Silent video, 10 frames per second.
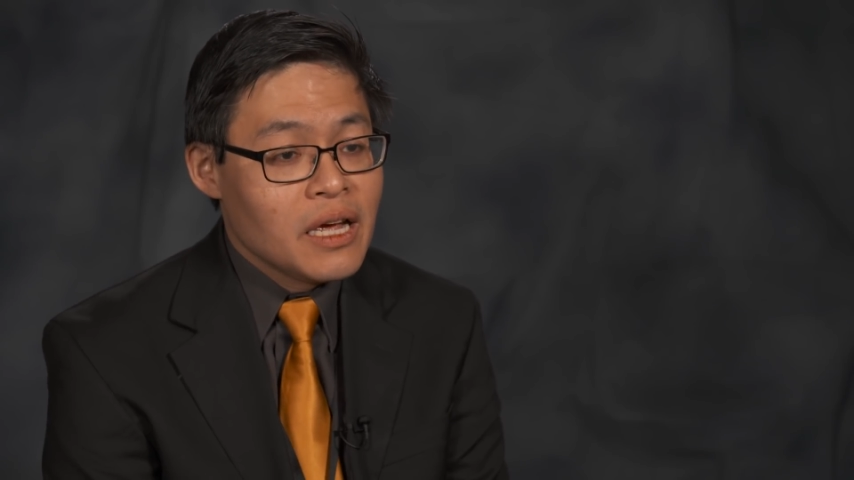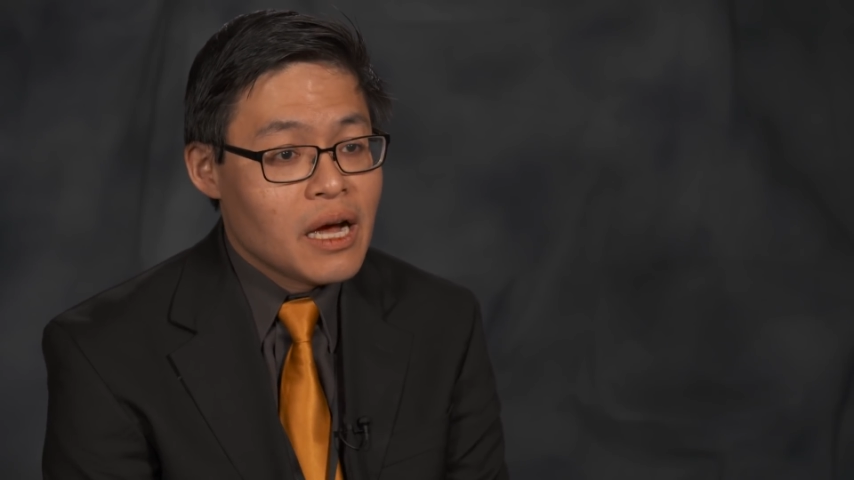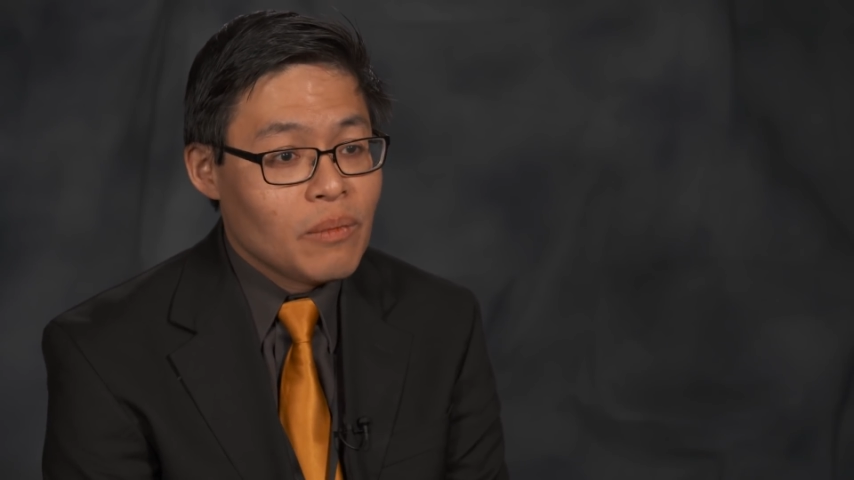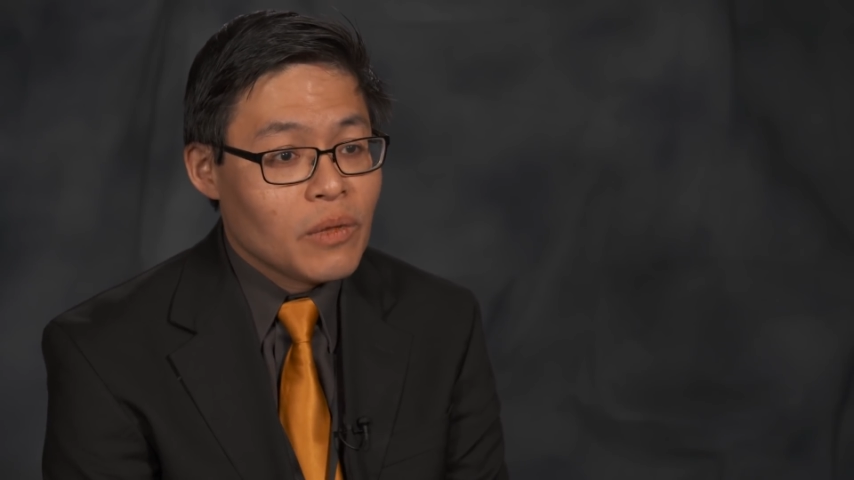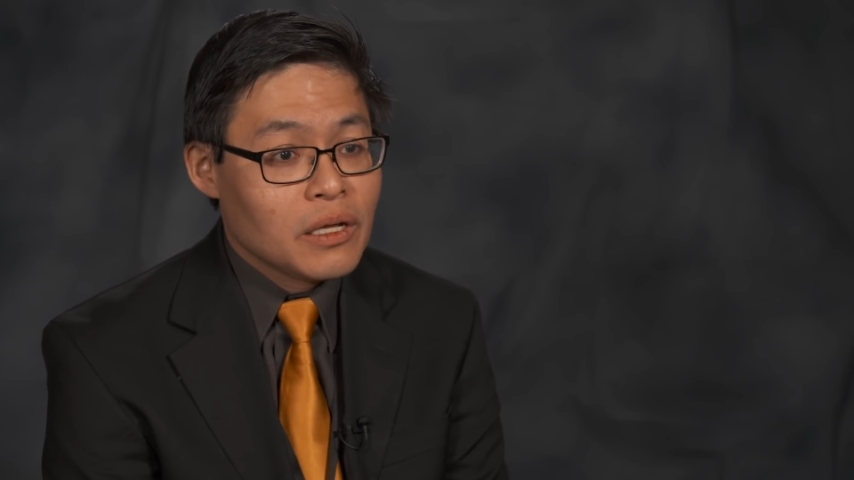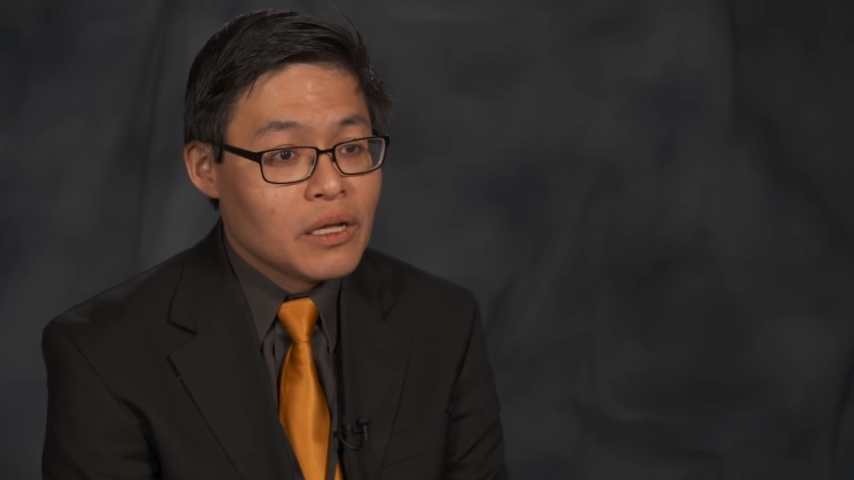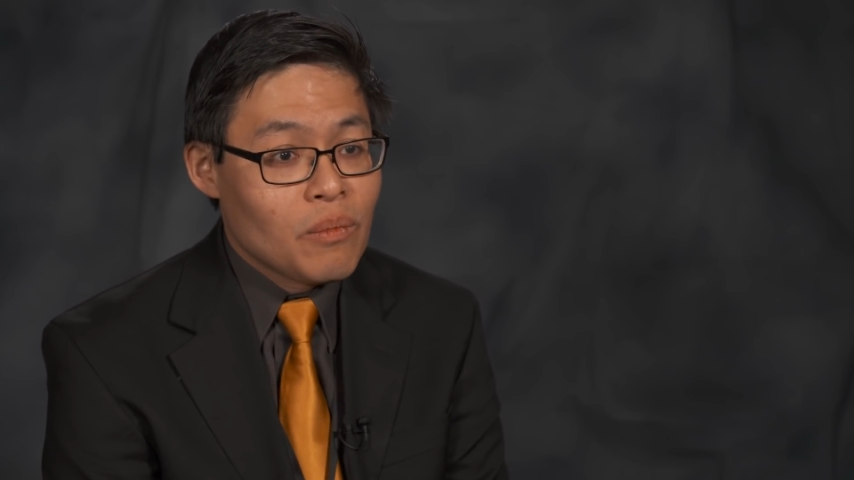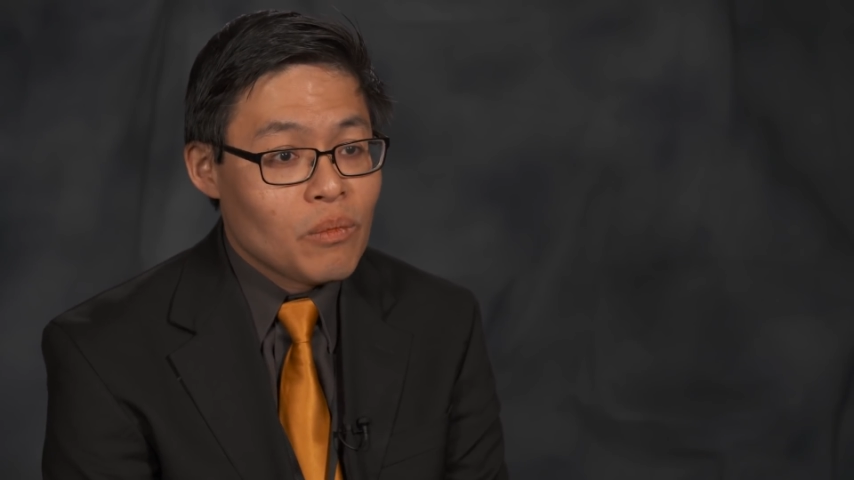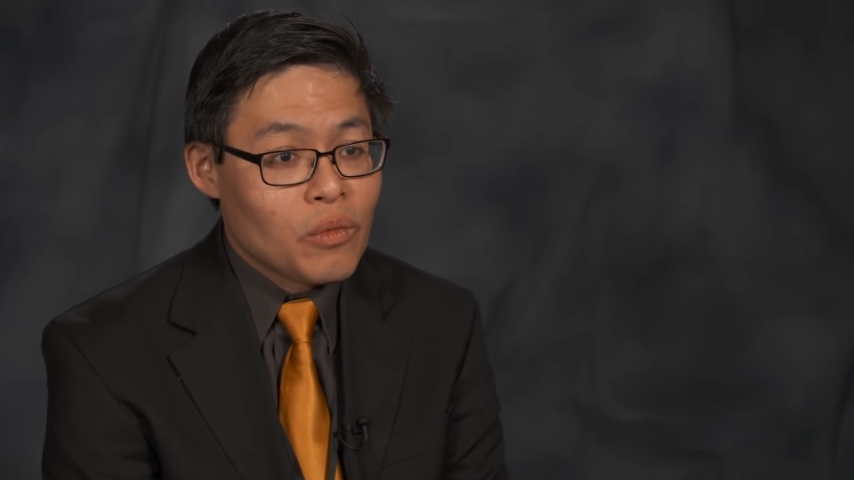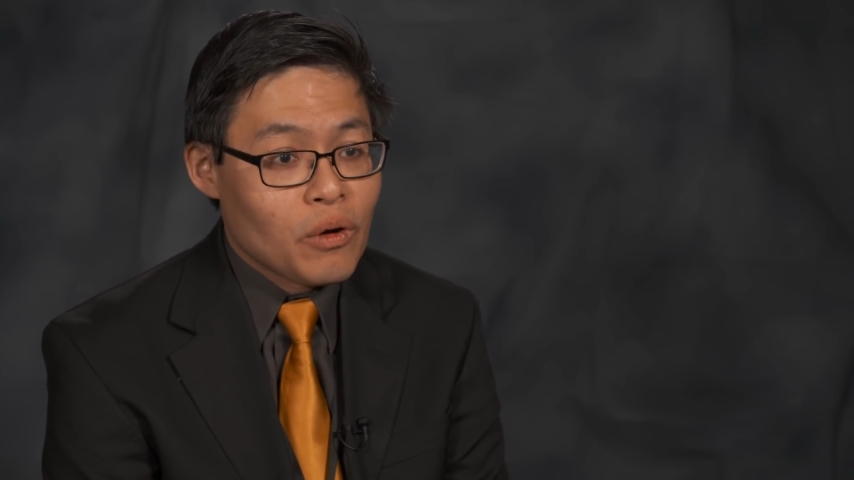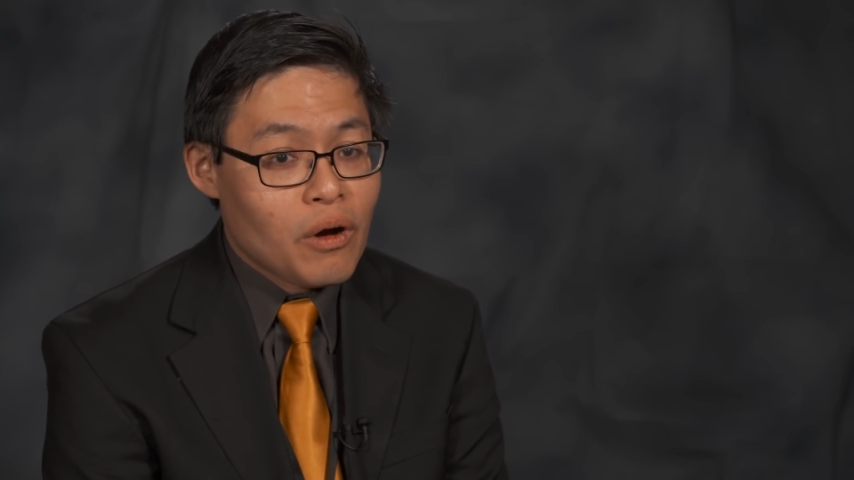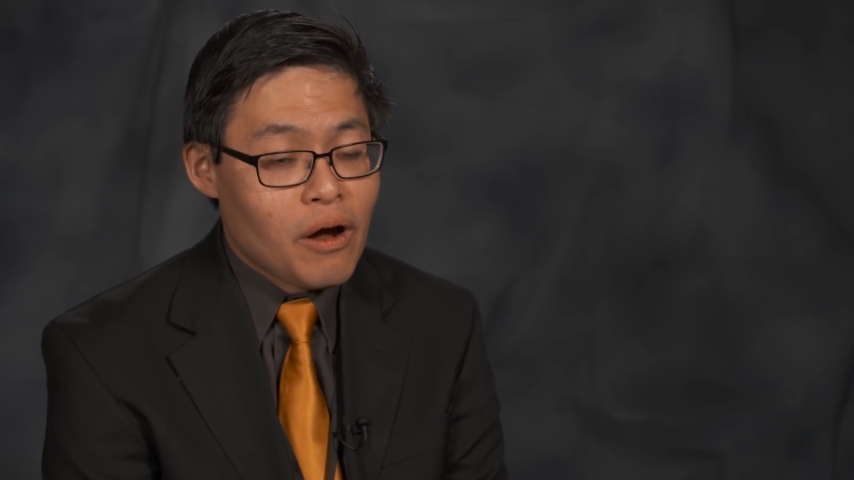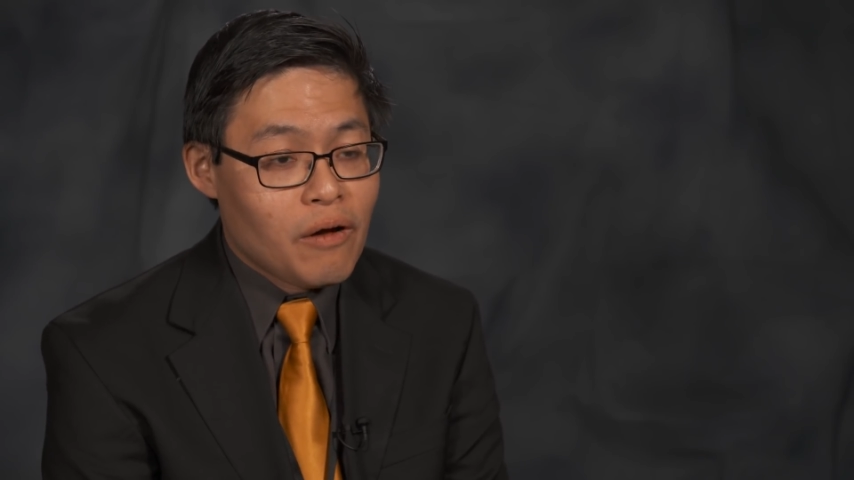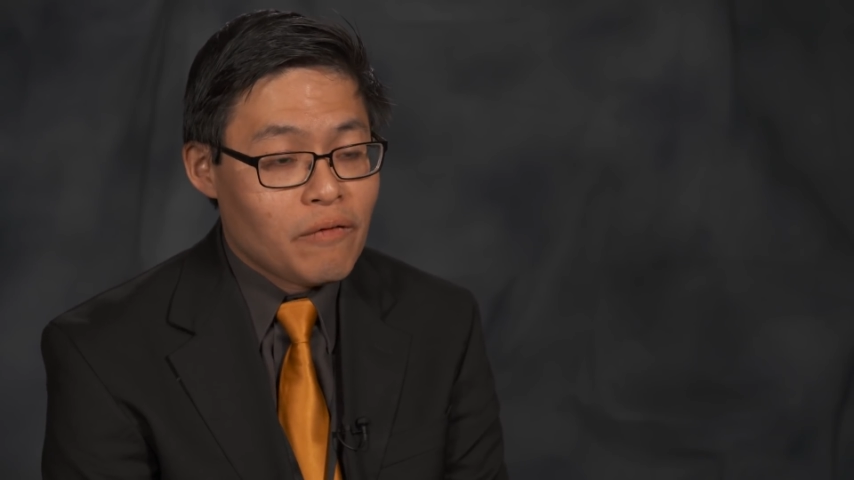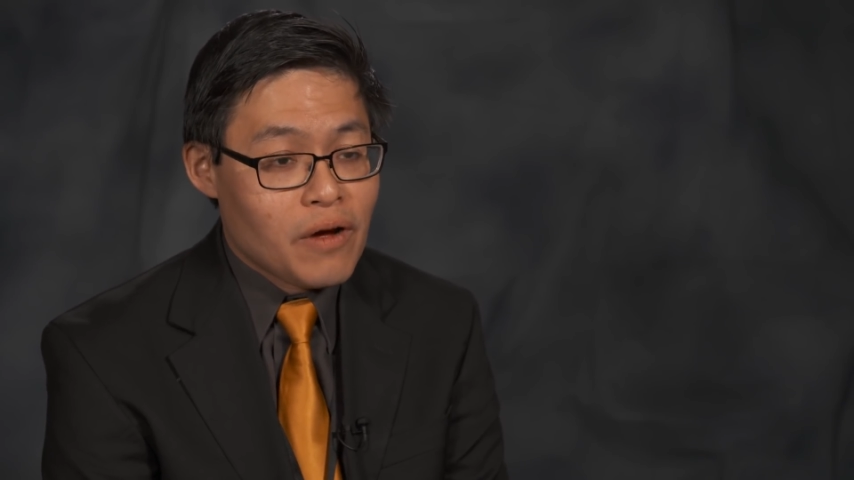a number
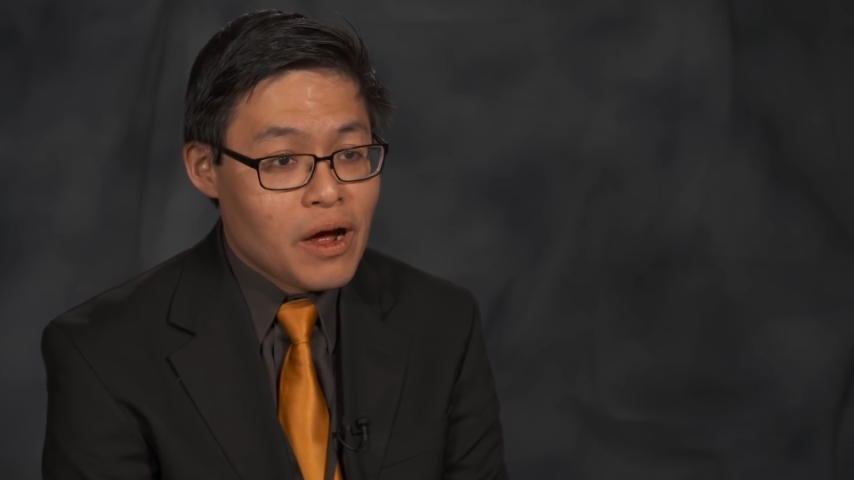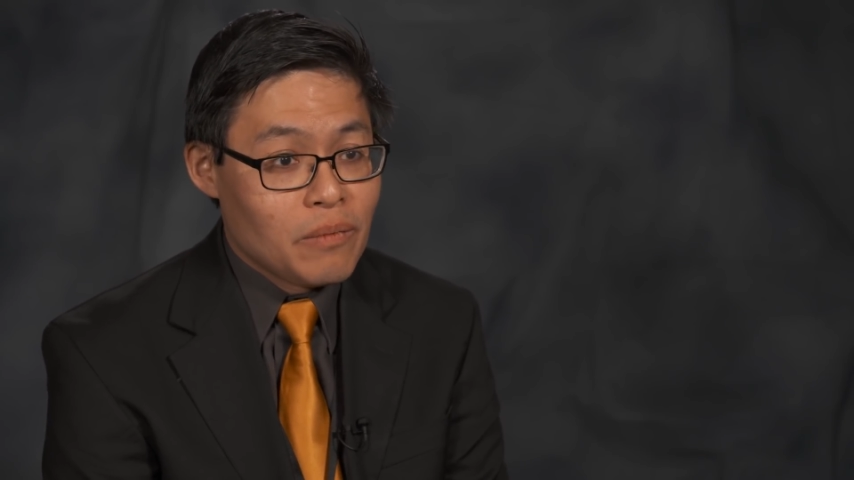of